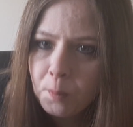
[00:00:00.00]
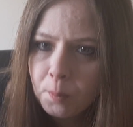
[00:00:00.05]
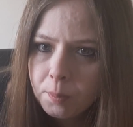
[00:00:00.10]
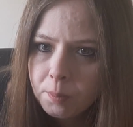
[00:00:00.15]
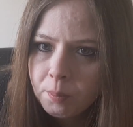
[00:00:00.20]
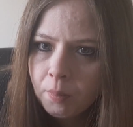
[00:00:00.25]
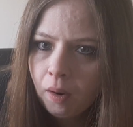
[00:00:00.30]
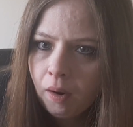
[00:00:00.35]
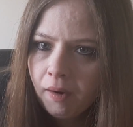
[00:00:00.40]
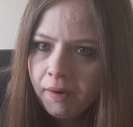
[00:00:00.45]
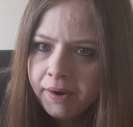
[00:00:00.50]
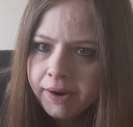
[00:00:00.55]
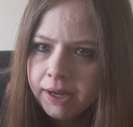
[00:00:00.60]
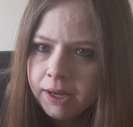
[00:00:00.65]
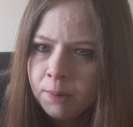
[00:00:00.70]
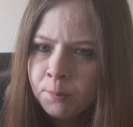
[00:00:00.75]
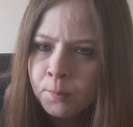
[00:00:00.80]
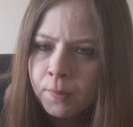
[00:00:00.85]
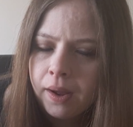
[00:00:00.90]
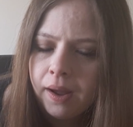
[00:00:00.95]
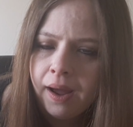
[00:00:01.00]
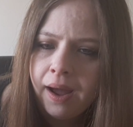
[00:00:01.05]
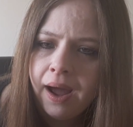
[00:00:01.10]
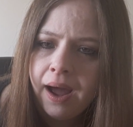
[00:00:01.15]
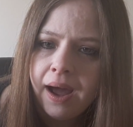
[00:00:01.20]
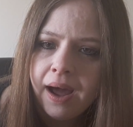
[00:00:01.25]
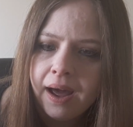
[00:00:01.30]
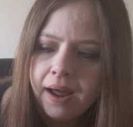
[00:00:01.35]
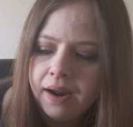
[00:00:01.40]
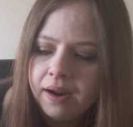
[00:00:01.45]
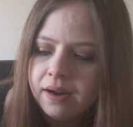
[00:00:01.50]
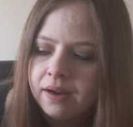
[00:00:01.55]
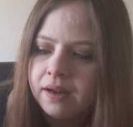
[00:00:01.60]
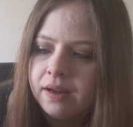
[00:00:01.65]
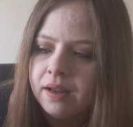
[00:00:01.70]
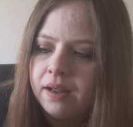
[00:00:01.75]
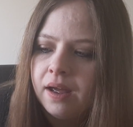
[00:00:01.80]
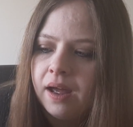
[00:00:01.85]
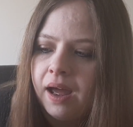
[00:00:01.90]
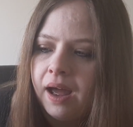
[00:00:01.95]
my back,
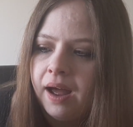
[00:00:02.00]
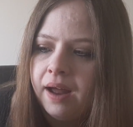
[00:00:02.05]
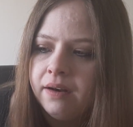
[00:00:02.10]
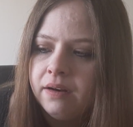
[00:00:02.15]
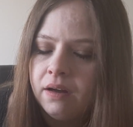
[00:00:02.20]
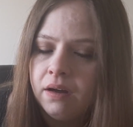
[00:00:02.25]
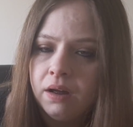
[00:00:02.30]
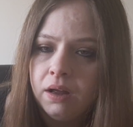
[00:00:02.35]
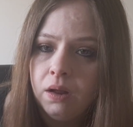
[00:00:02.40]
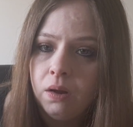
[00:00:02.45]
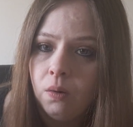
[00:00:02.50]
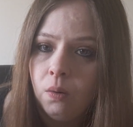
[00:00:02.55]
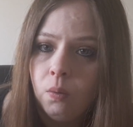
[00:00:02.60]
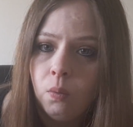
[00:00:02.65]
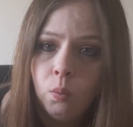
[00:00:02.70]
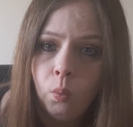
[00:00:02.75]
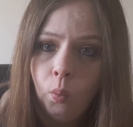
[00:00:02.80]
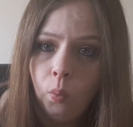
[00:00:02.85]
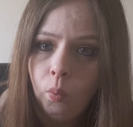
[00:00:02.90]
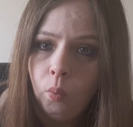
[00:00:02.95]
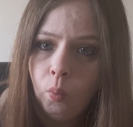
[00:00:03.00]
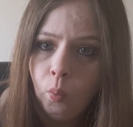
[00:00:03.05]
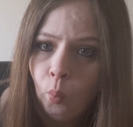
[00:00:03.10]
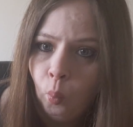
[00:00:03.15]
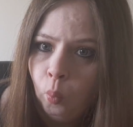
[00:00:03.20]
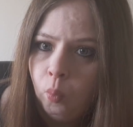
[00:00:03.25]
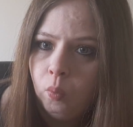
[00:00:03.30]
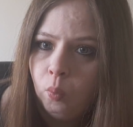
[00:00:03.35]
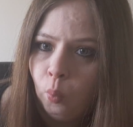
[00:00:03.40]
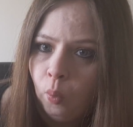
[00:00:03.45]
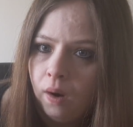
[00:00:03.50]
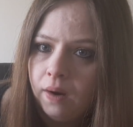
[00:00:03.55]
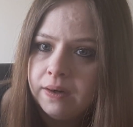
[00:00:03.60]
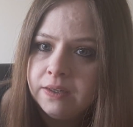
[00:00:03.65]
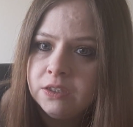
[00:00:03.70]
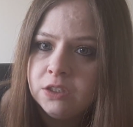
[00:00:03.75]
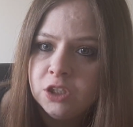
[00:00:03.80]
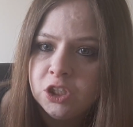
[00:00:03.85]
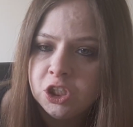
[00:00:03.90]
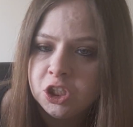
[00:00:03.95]
and I
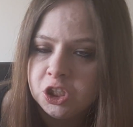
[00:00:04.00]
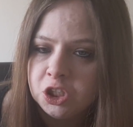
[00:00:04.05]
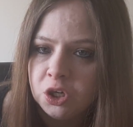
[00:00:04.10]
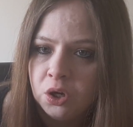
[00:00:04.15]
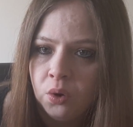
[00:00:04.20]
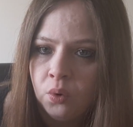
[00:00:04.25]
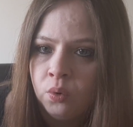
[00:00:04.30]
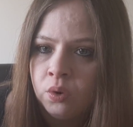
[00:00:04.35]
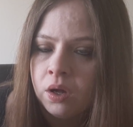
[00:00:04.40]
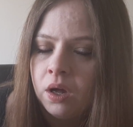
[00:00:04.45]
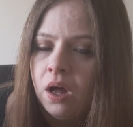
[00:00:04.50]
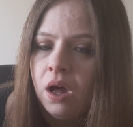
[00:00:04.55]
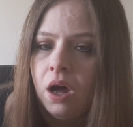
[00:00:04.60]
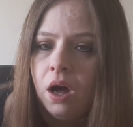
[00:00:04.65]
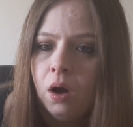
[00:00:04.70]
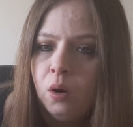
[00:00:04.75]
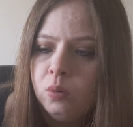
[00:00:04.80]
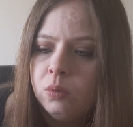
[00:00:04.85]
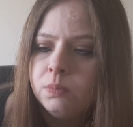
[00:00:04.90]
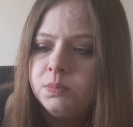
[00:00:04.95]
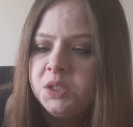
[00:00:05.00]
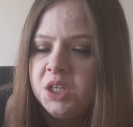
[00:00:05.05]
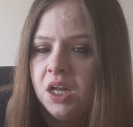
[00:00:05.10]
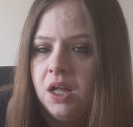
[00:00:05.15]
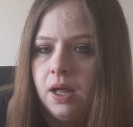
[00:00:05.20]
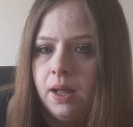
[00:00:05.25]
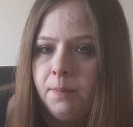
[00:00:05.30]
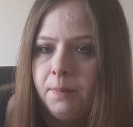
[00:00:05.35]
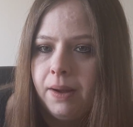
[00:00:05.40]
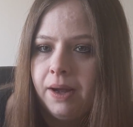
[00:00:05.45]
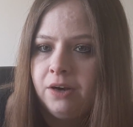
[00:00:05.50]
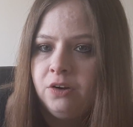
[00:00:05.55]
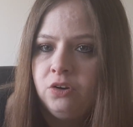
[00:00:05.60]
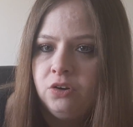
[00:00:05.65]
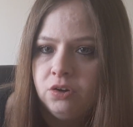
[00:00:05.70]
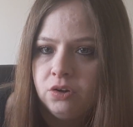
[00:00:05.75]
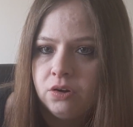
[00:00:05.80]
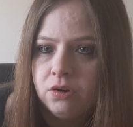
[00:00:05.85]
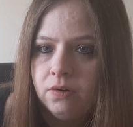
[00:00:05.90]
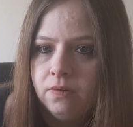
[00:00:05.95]
want to go up to him
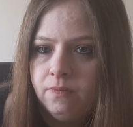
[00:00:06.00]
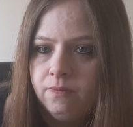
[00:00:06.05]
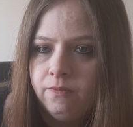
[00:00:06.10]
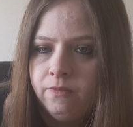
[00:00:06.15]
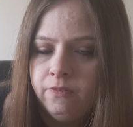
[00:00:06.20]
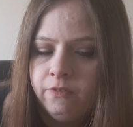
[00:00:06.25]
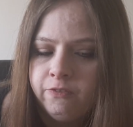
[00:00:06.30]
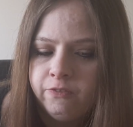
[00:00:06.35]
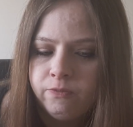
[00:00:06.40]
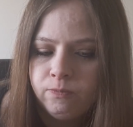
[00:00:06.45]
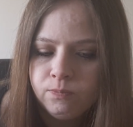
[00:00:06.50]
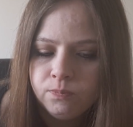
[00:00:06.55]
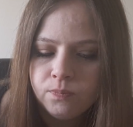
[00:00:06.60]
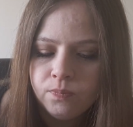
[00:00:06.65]
and to come